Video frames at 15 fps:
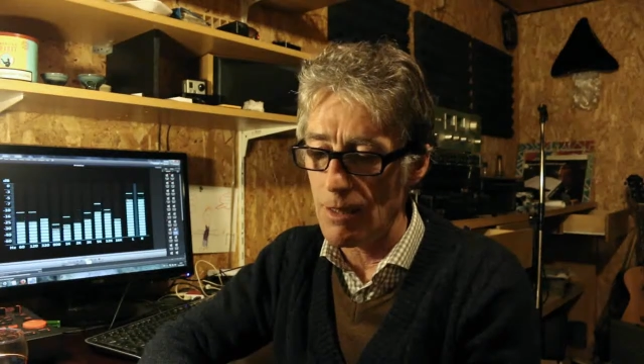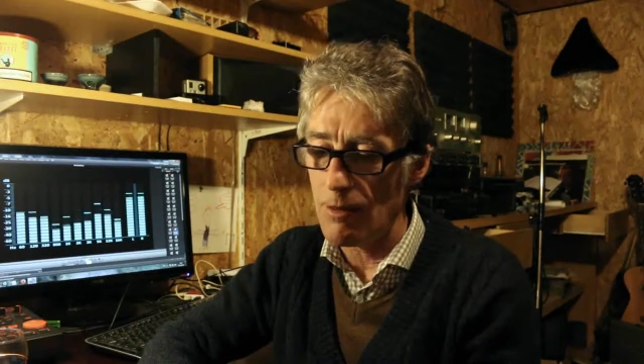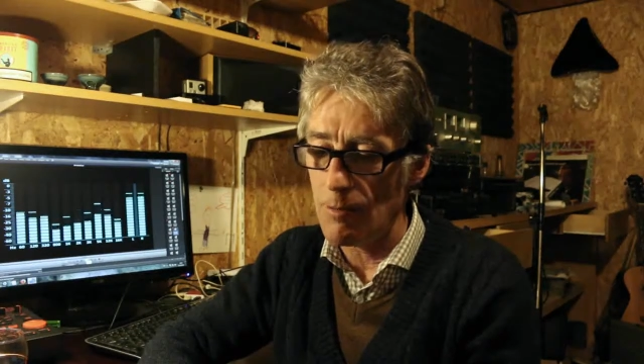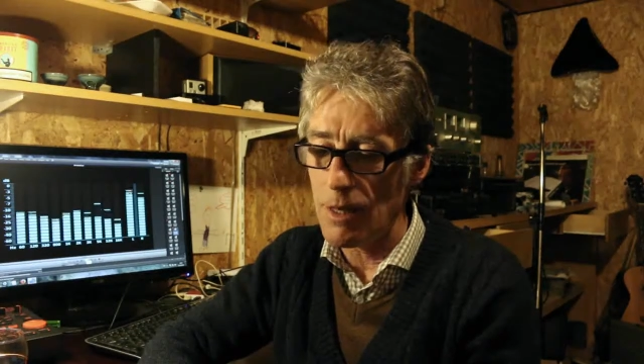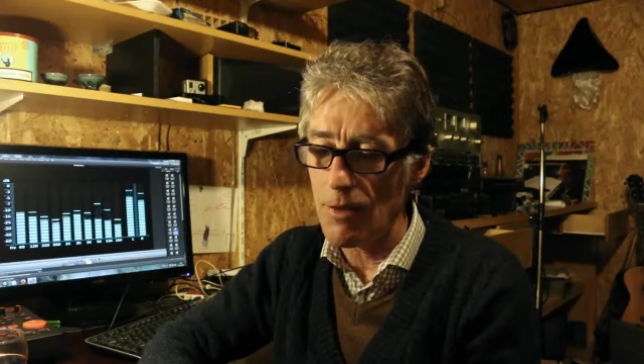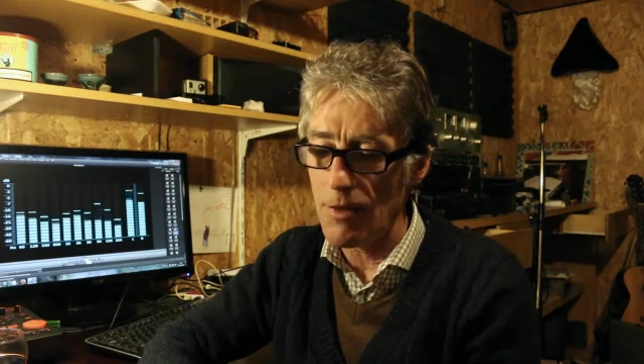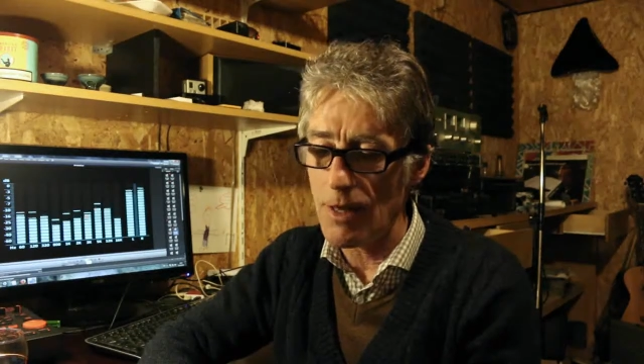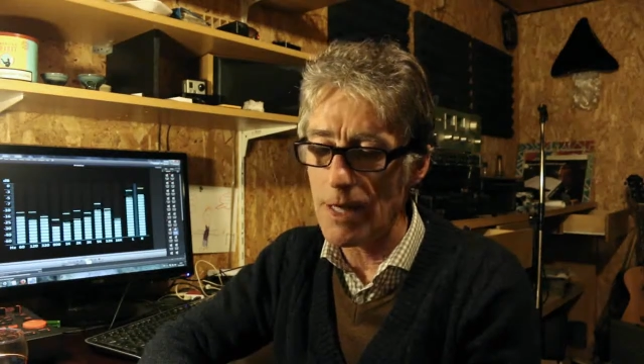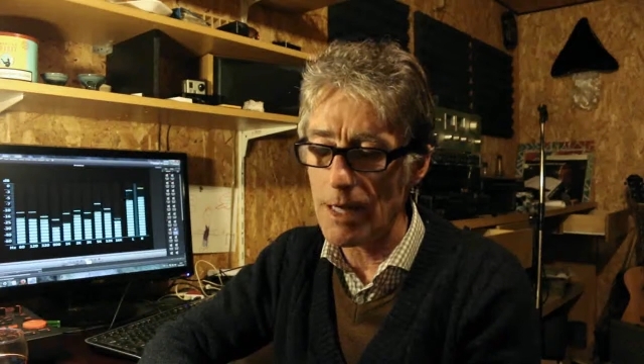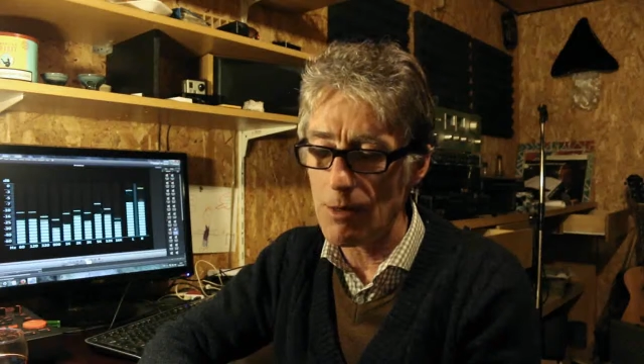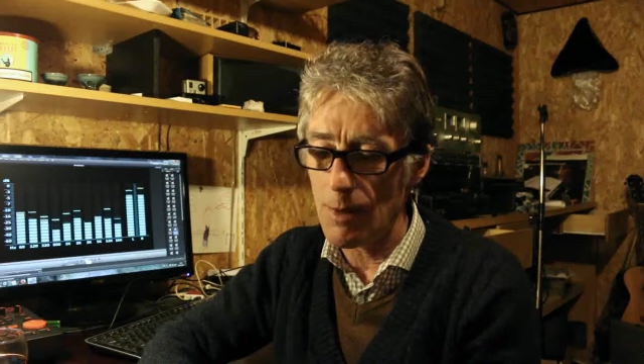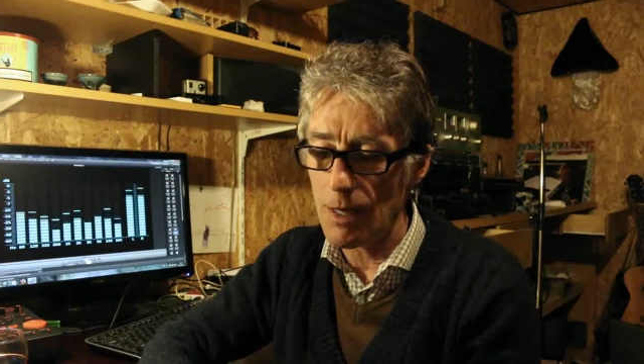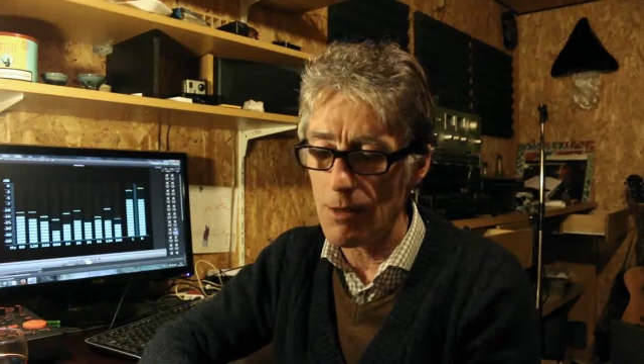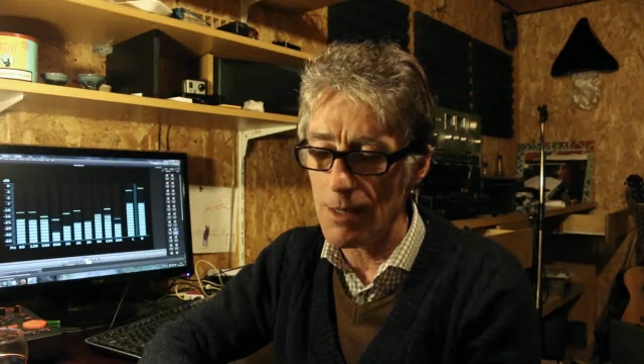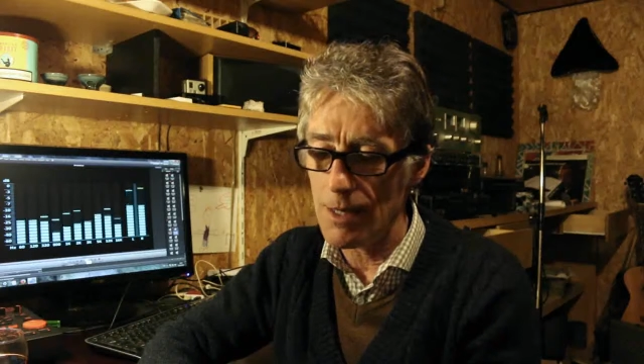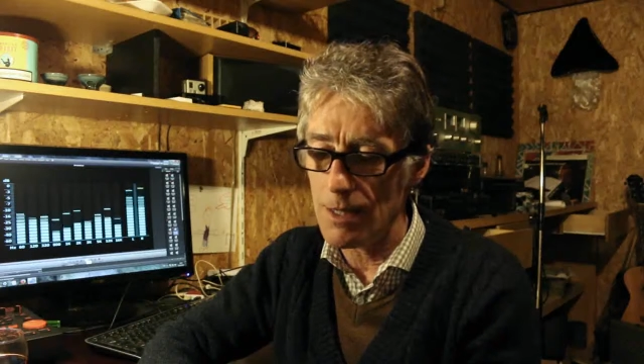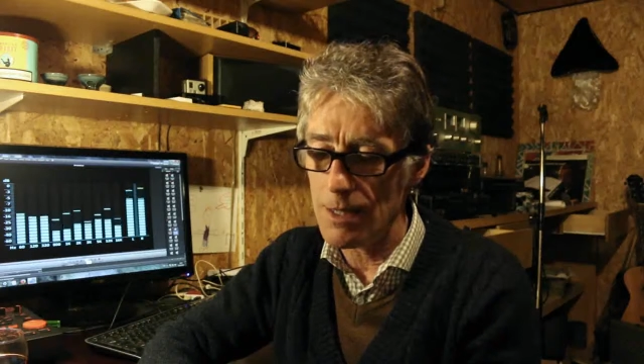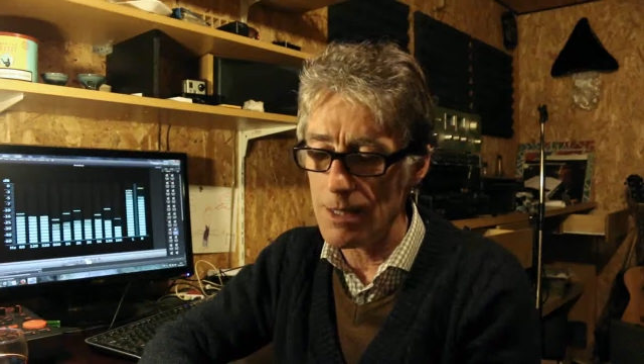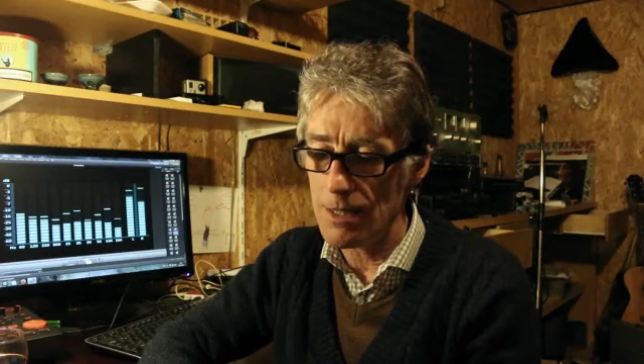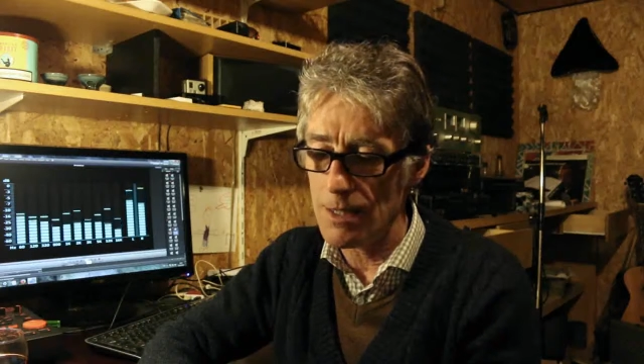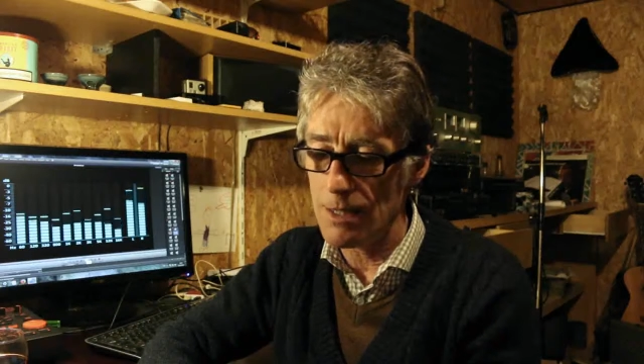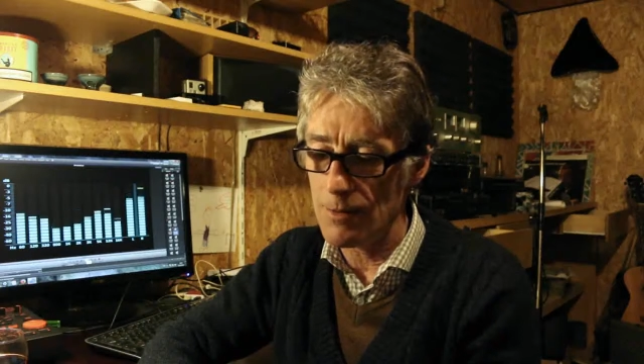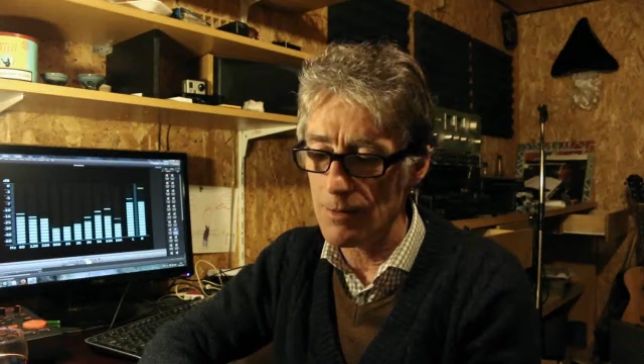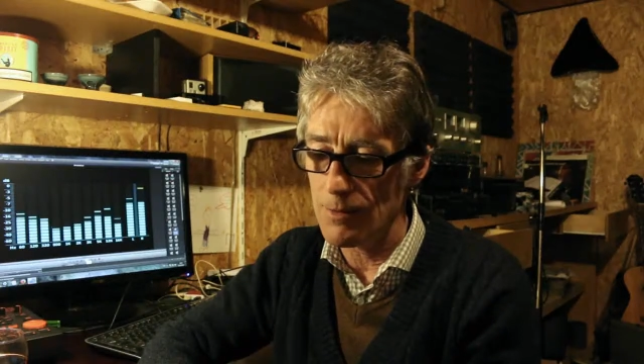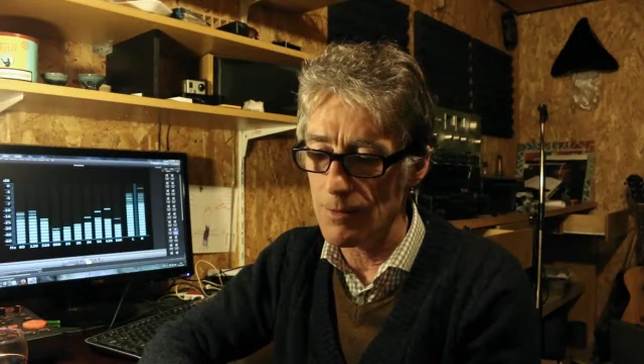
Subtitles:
I've been thinking about it, and